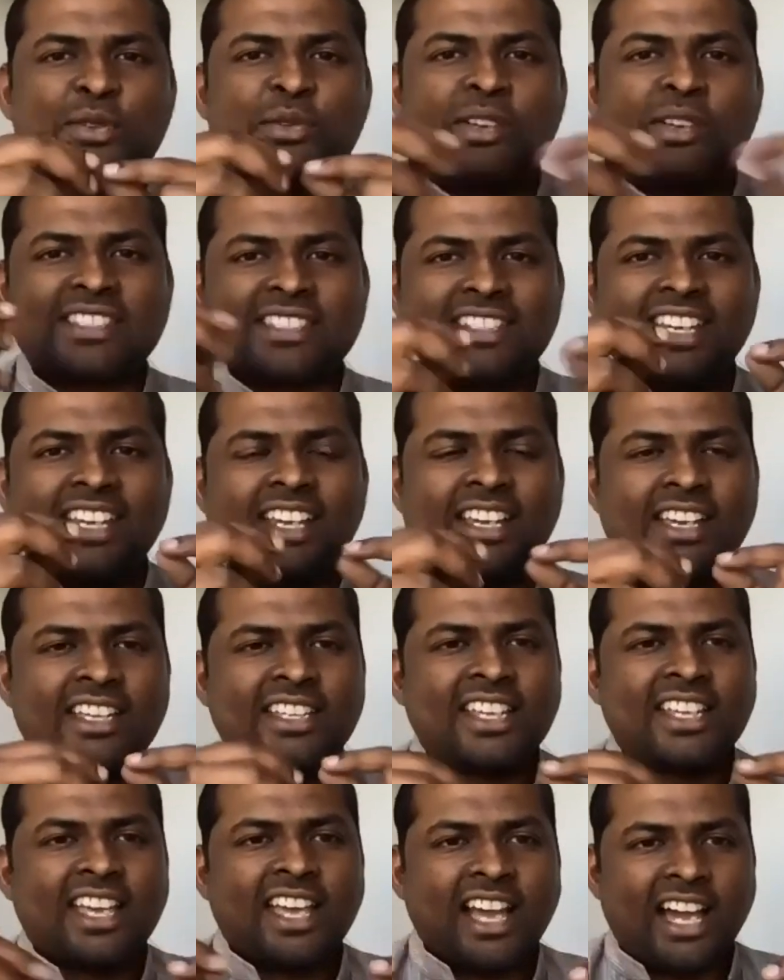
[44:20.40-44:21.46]
to a stick
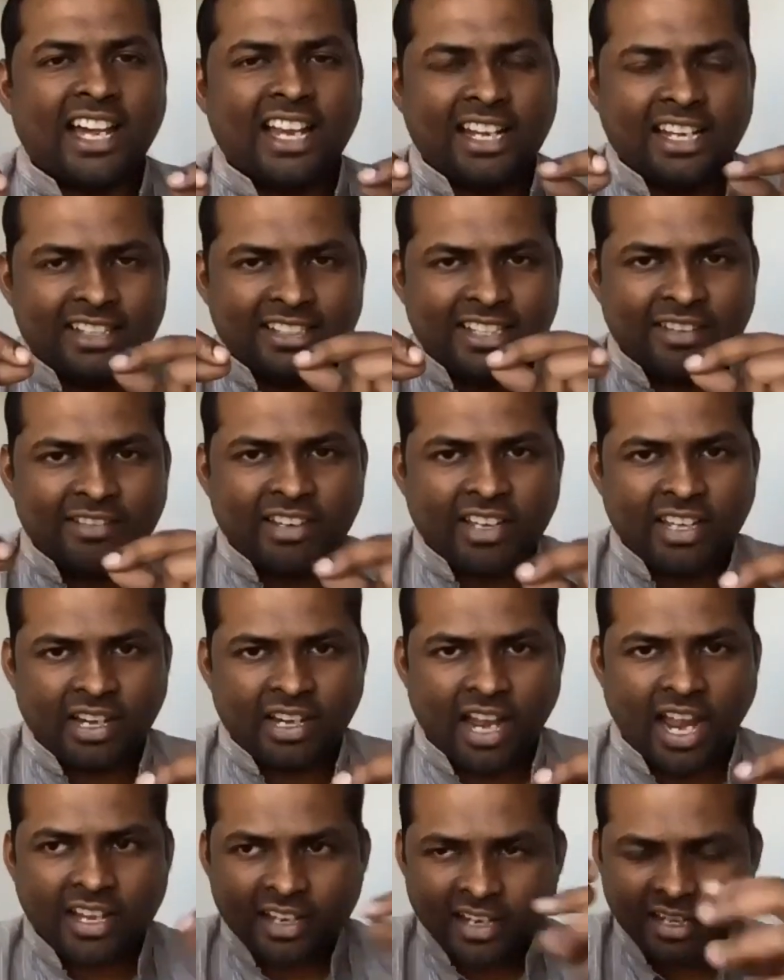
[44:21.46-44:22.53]
and they were
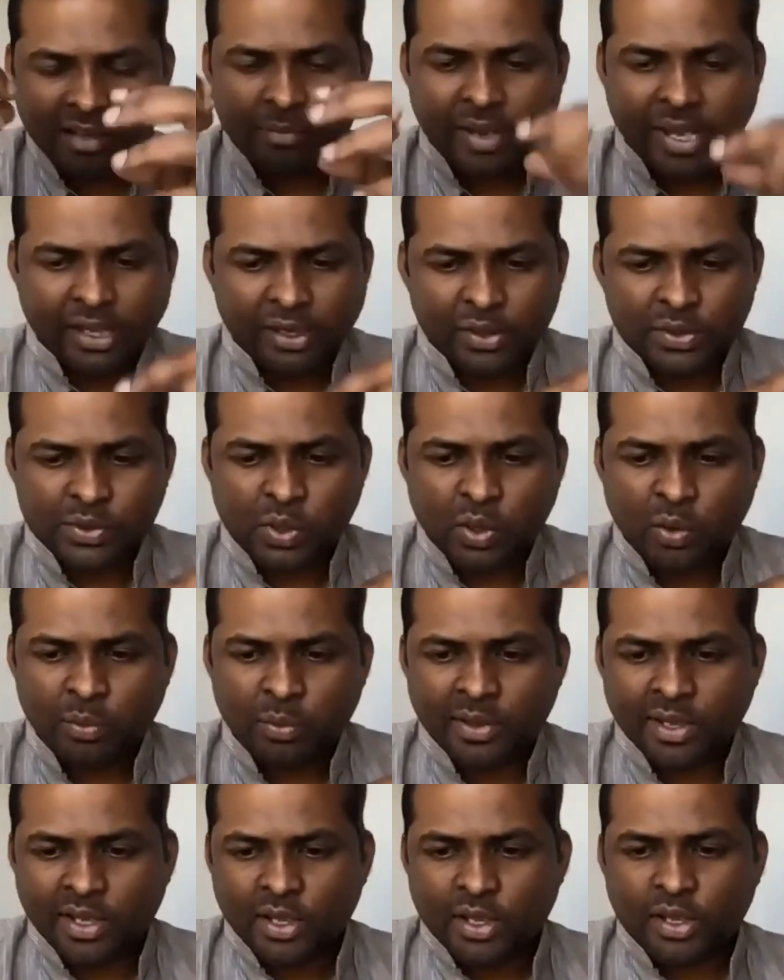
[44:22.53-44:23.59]
under the microscope.
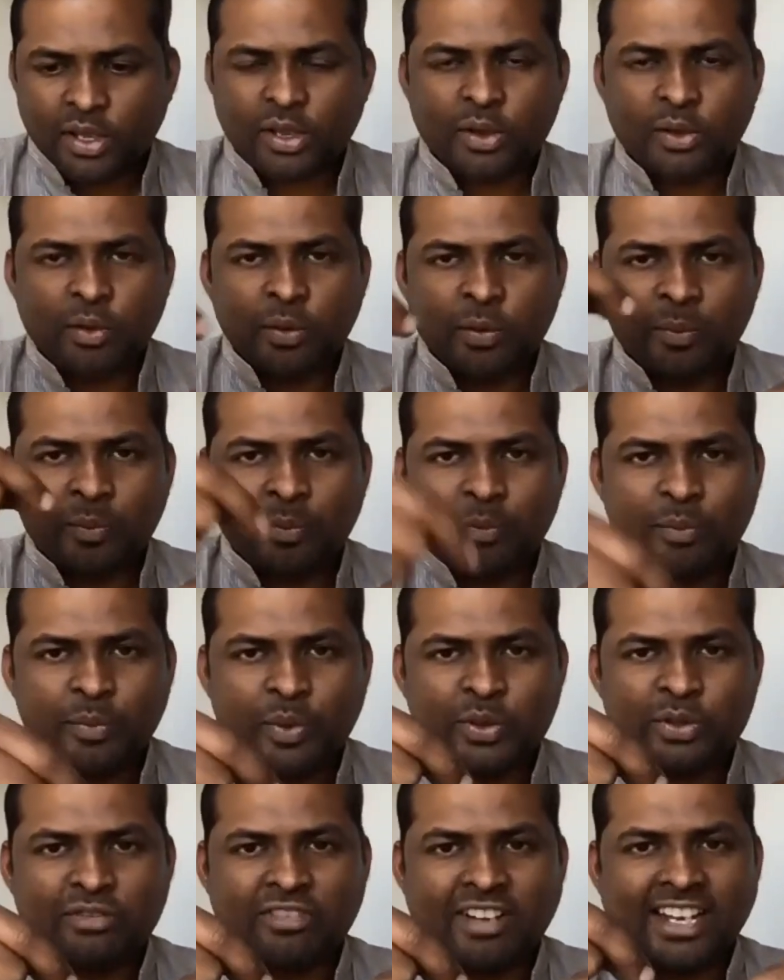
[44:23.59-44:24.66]
You
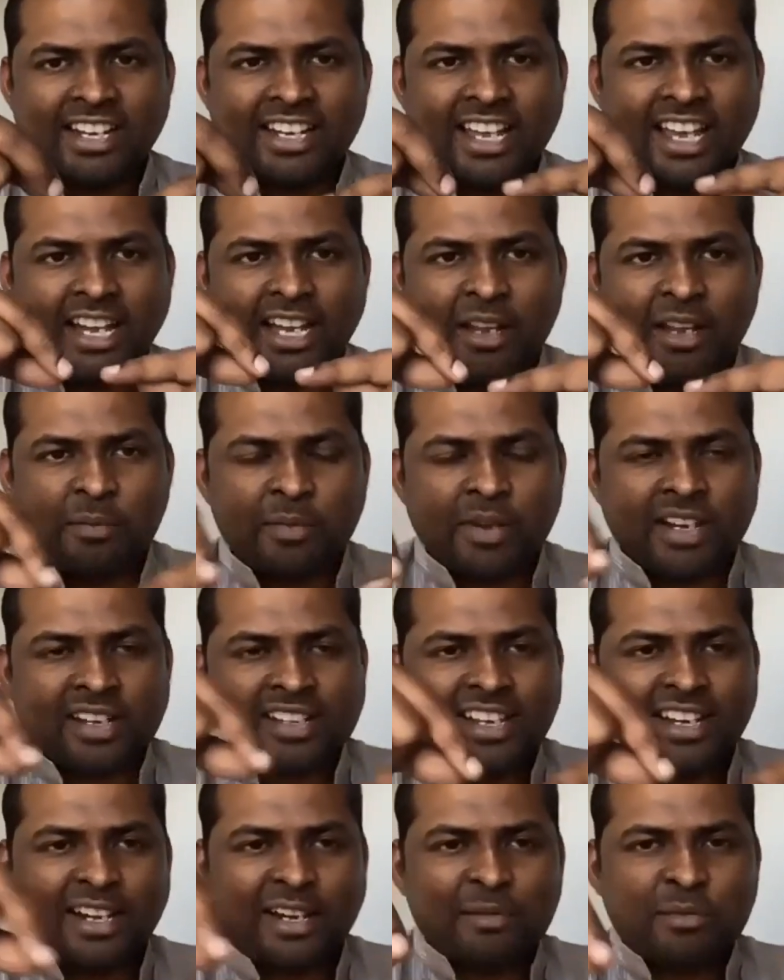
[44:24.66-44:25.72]
put one diatom and
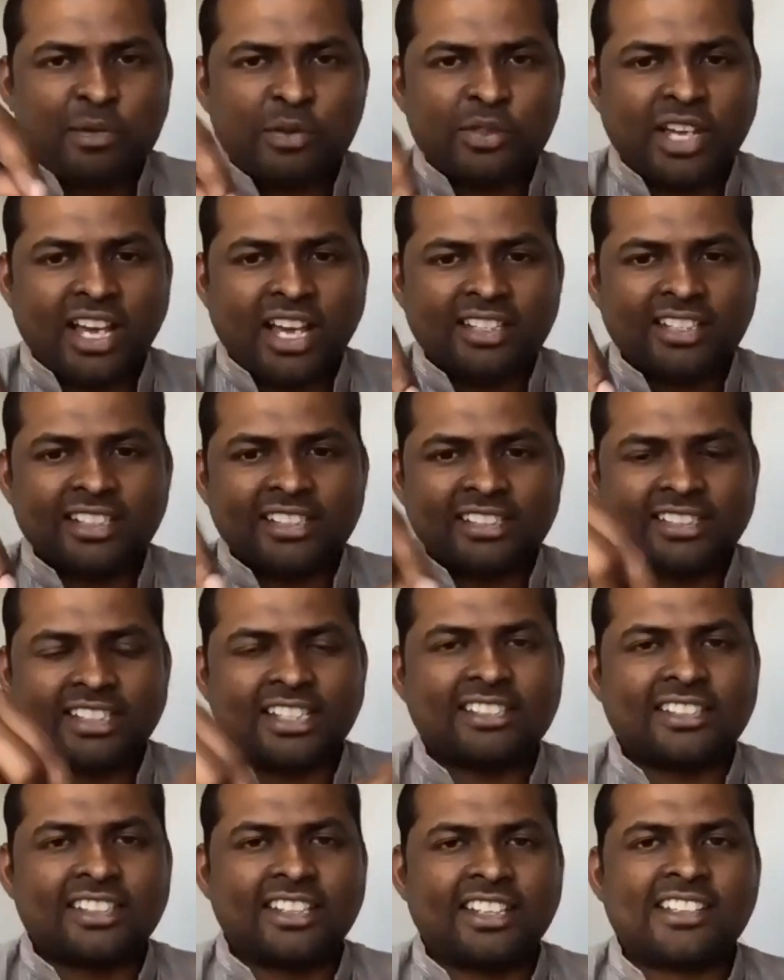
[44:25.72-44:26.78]
then remove the others
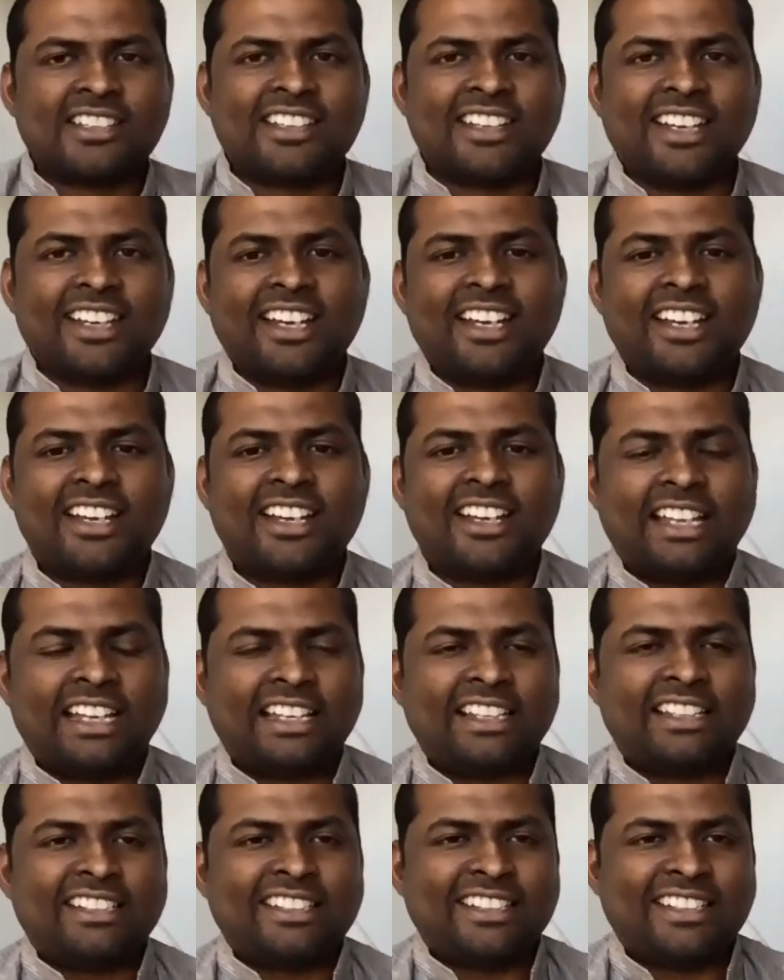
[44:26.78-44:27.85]
and uh,
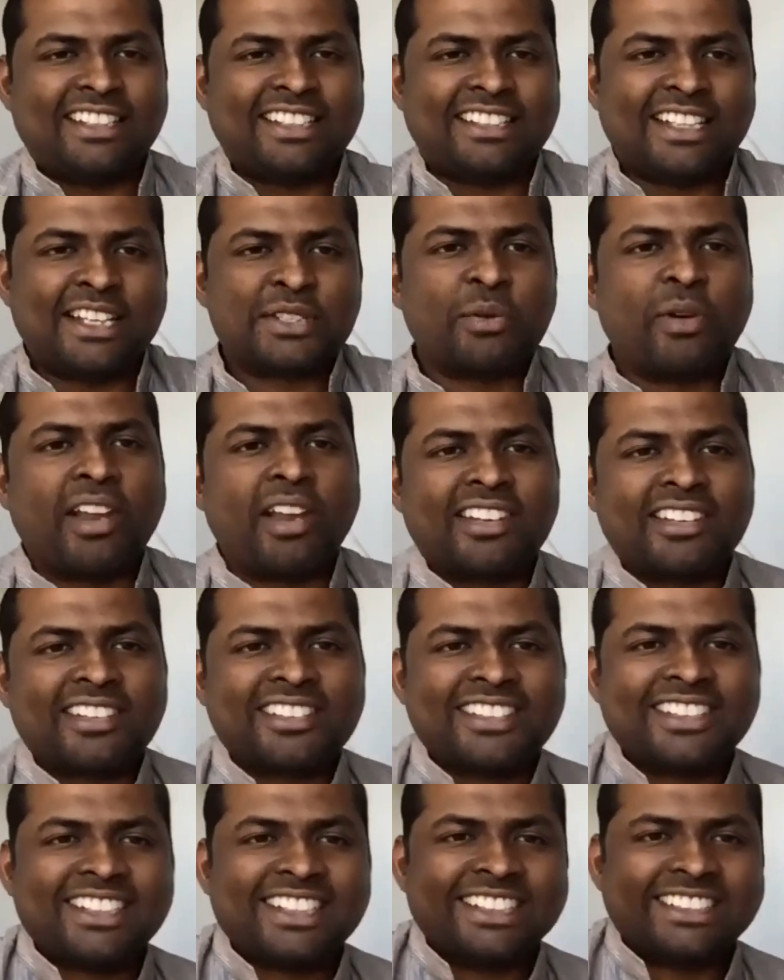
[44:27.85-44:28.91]
that's what
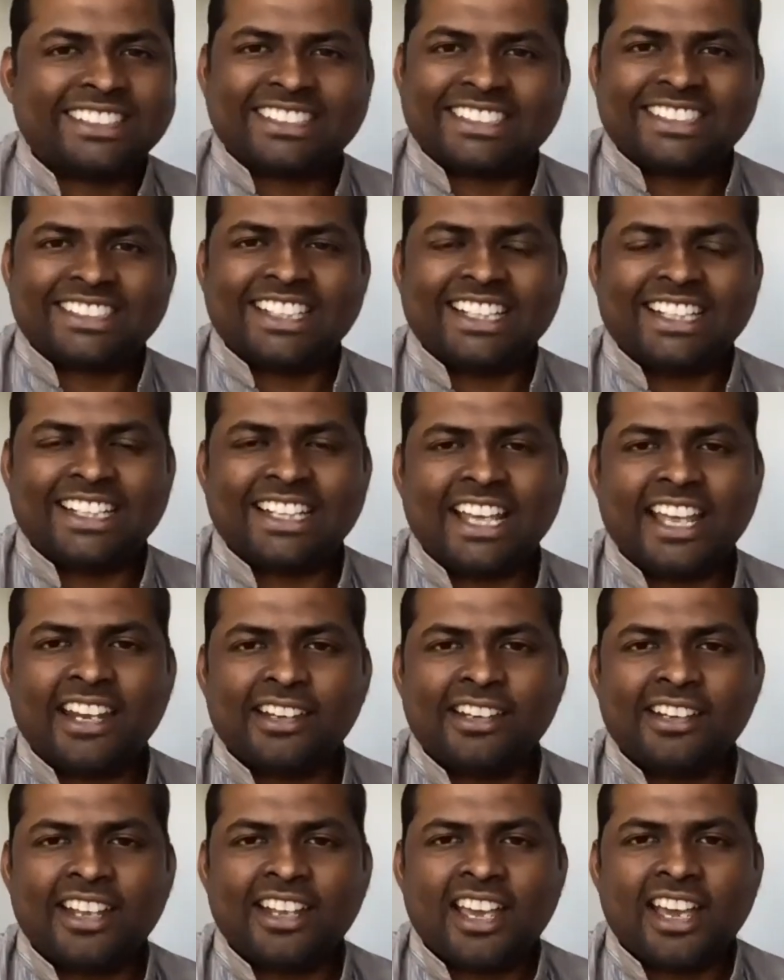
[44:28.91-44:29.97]
it's
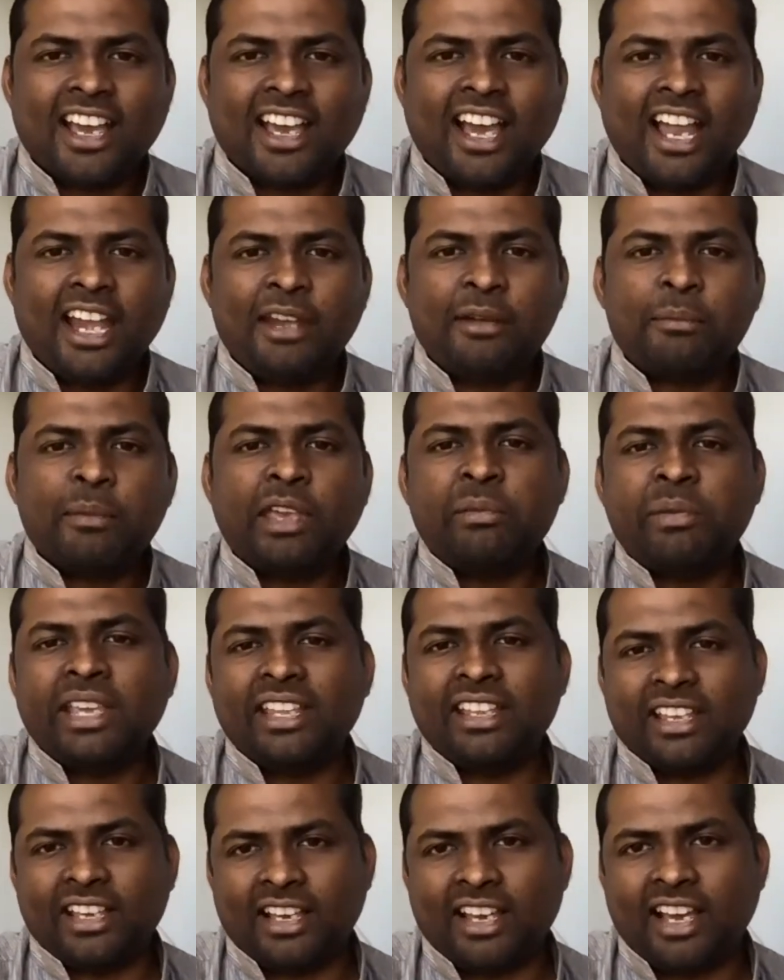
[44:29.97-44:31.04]
done and
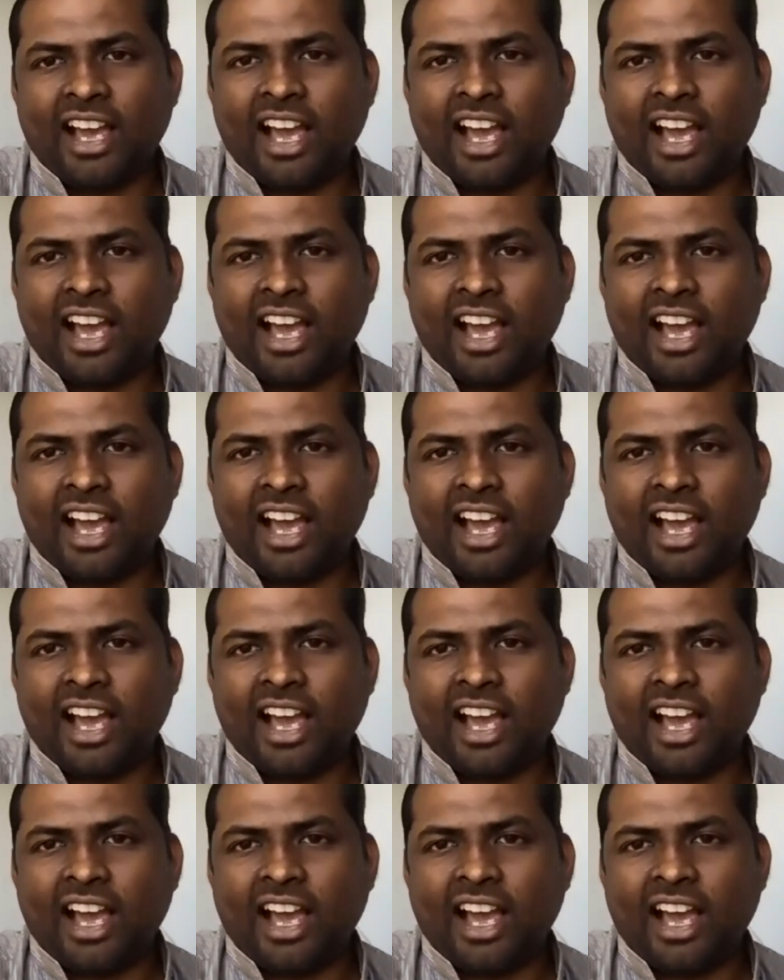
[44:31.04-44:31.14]
maybe